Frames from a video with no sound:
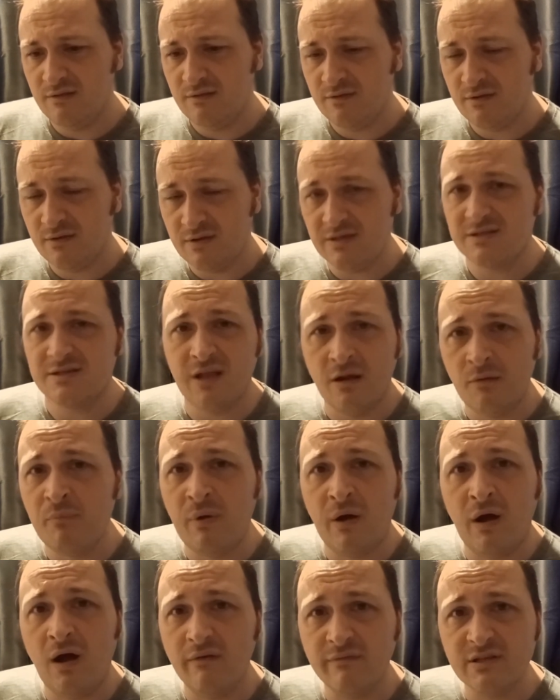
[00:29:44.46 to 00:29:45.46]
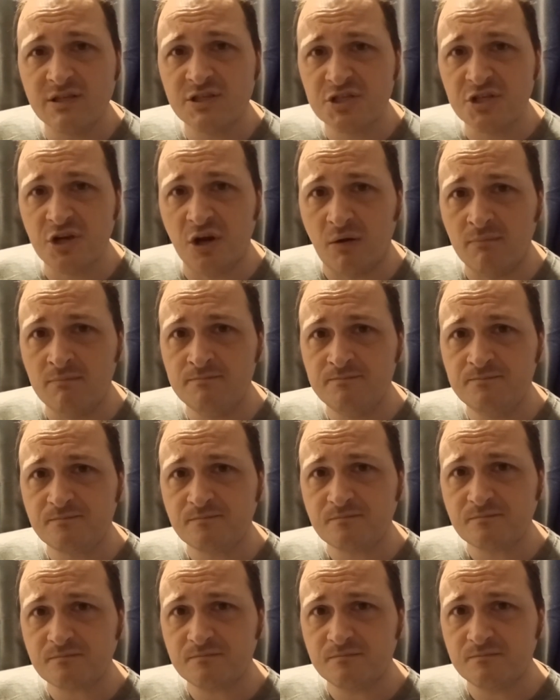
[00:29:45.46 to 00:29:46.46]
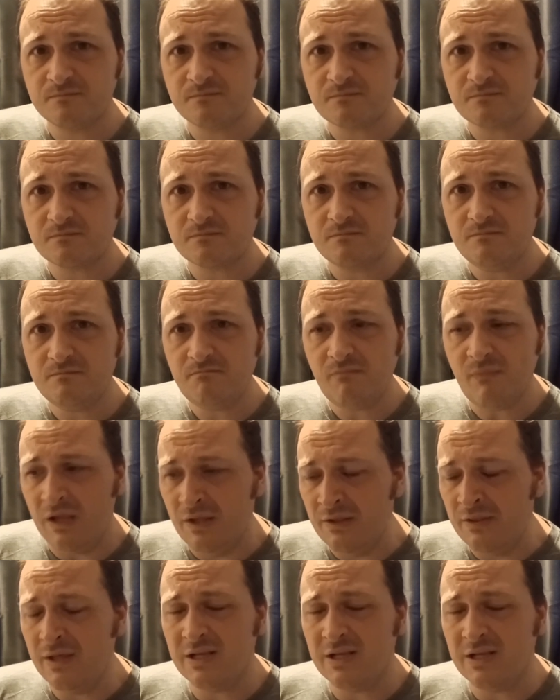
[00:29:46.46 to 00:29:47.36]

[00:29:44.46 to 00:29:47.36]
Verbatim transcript: then it's done part of its job. And